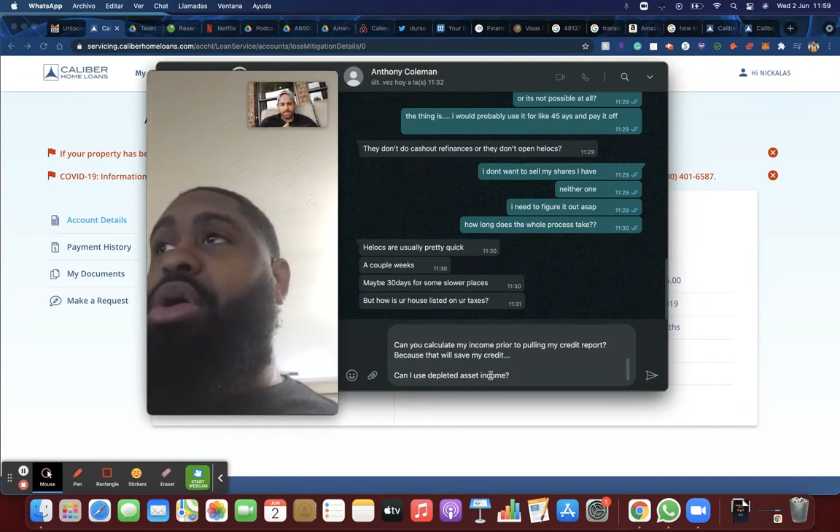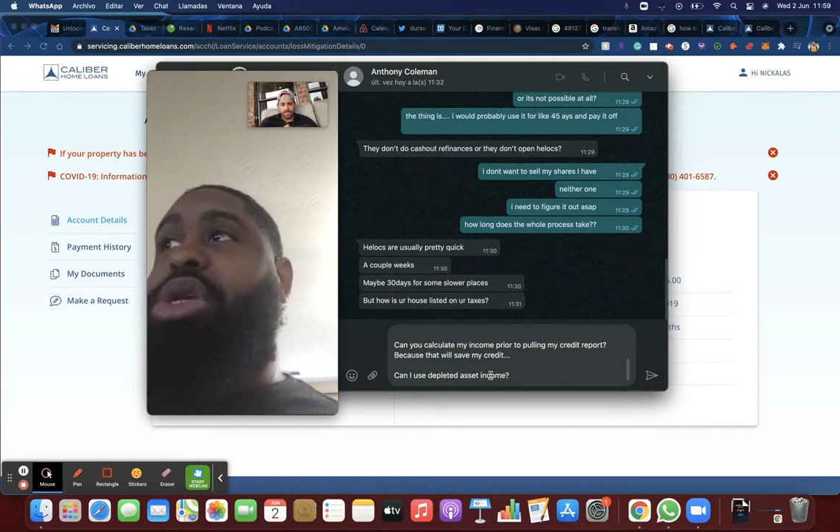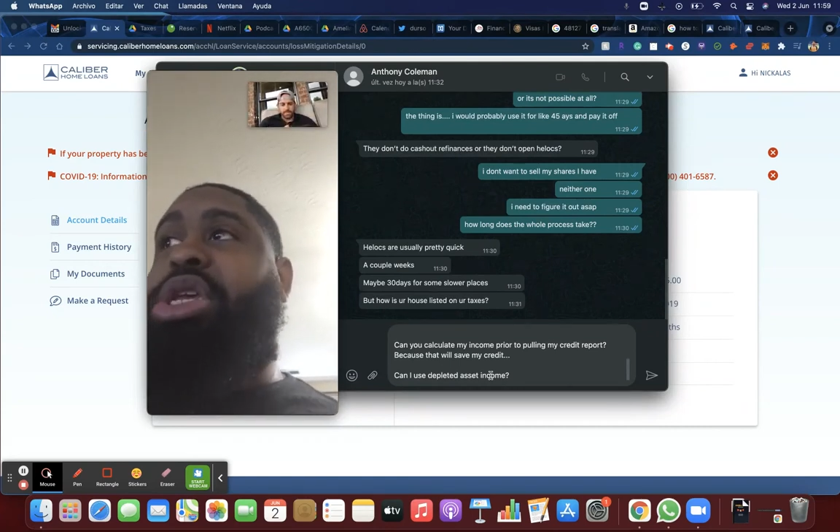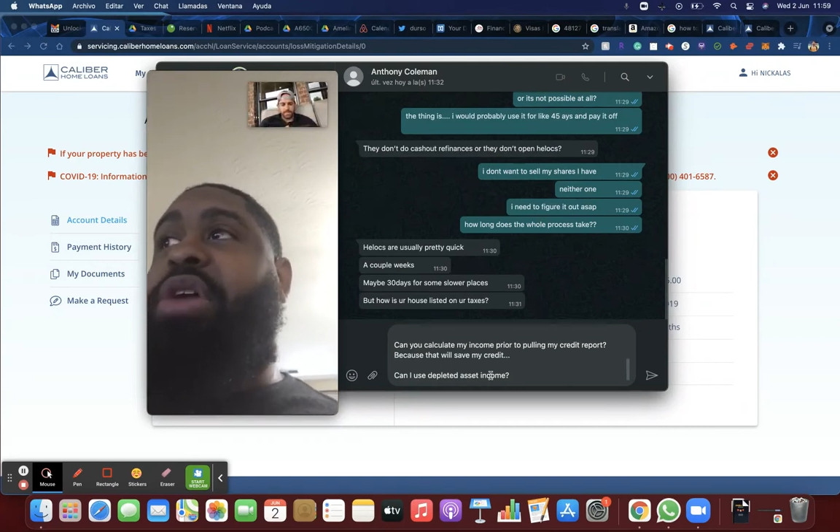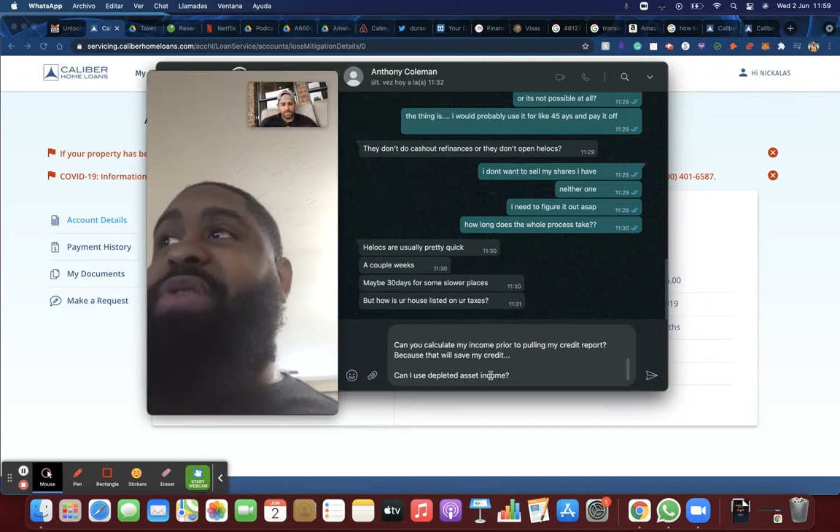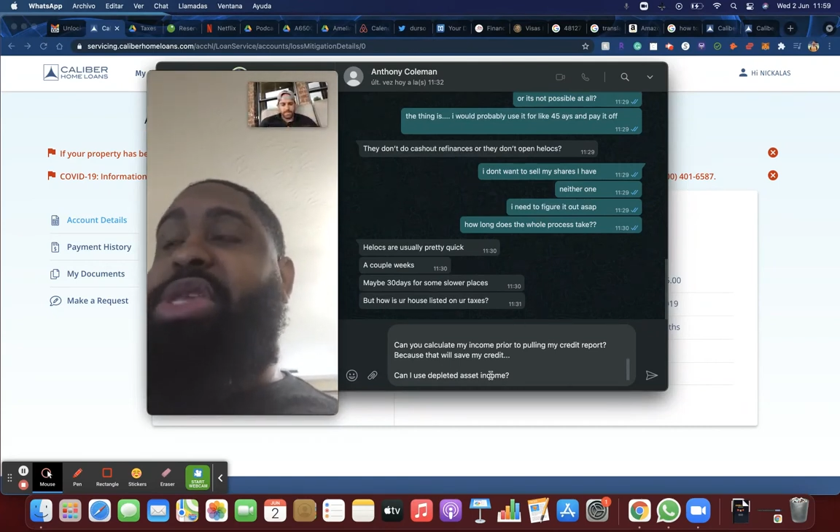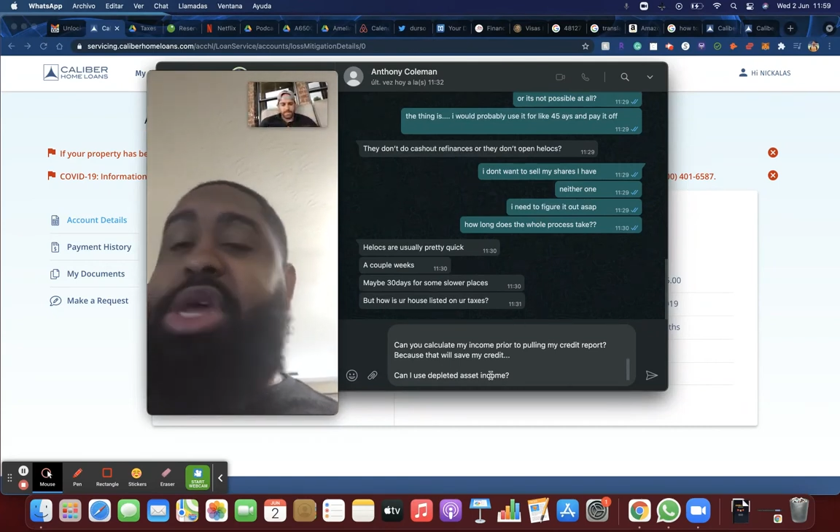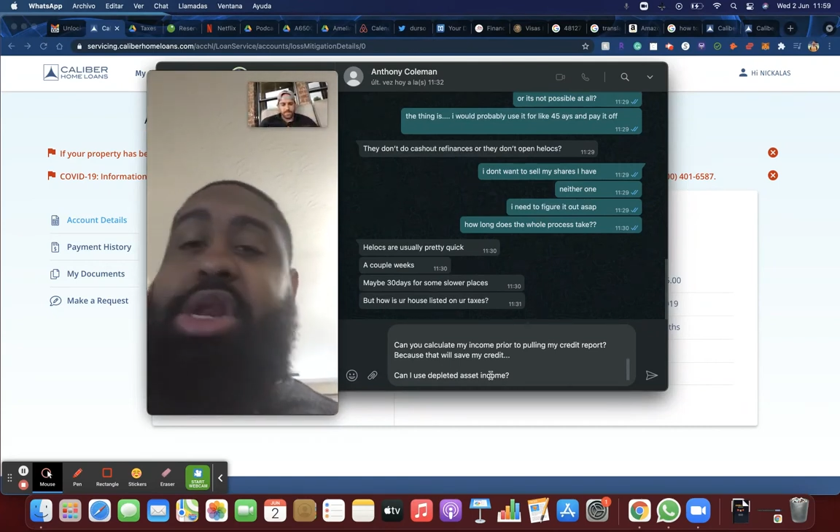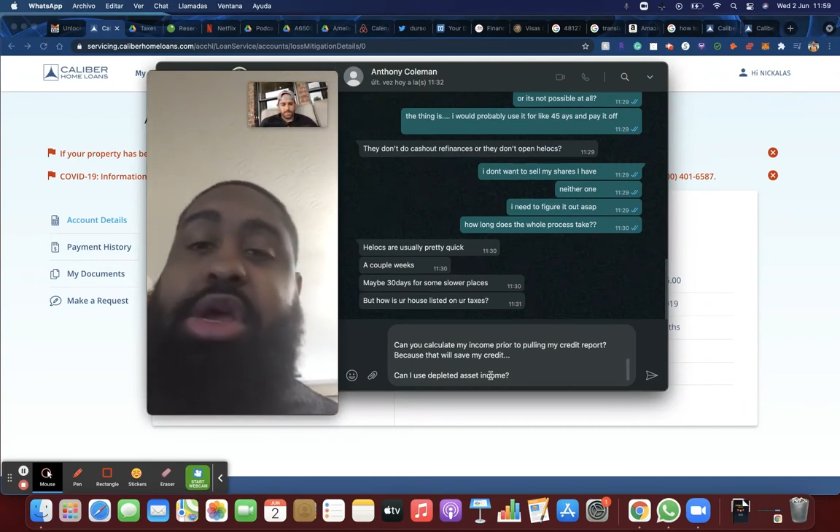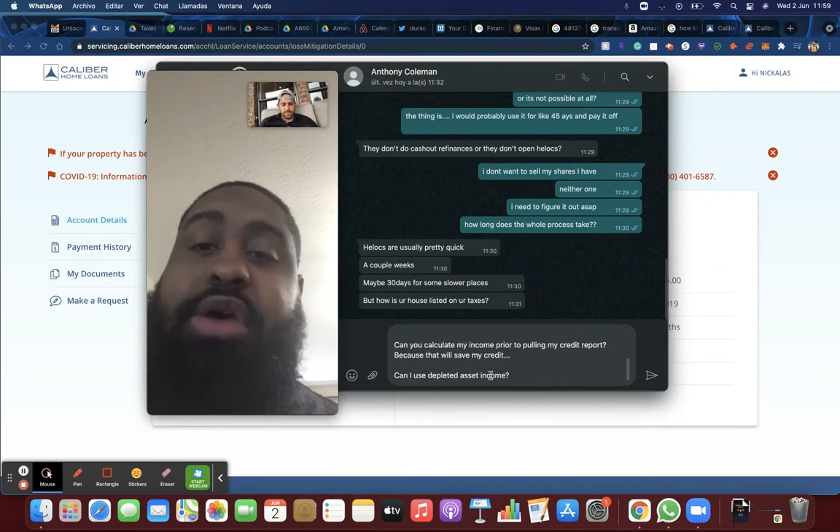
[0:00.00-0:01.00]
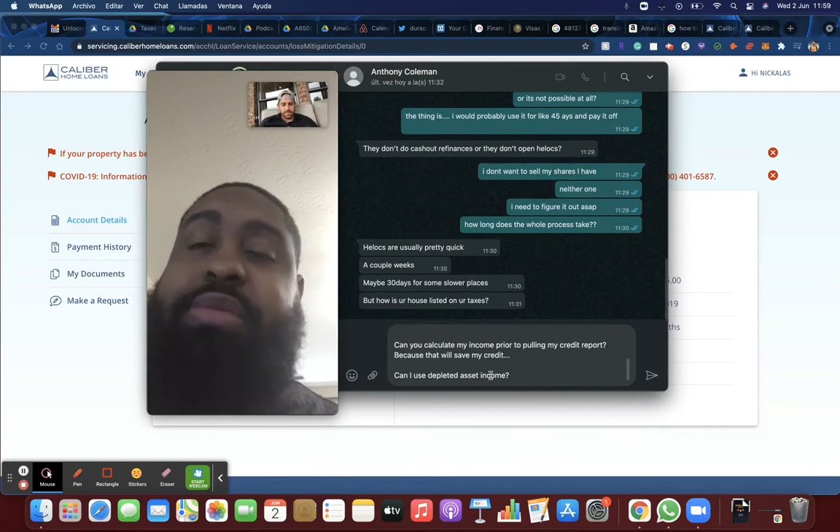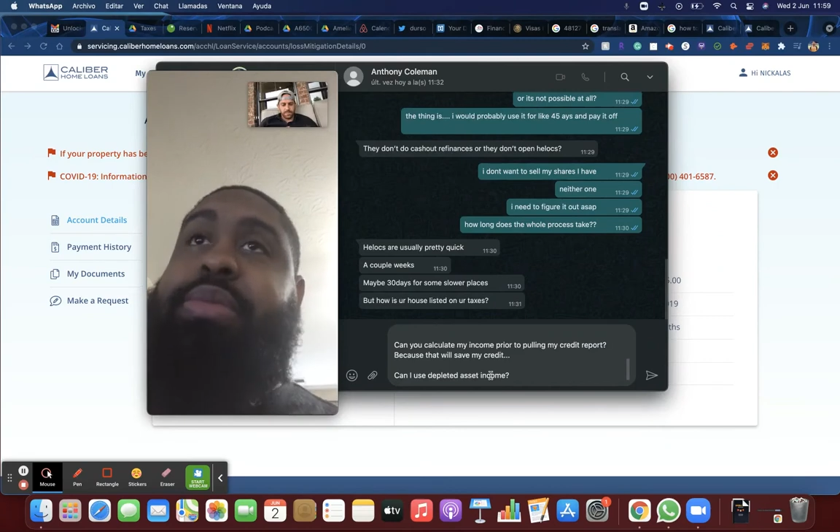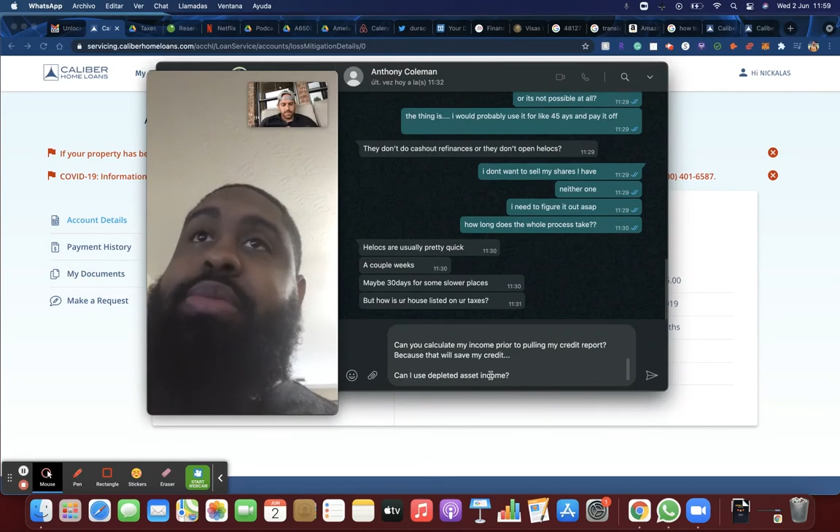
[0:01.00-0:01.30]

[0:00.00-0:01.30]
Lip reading: yourself as income,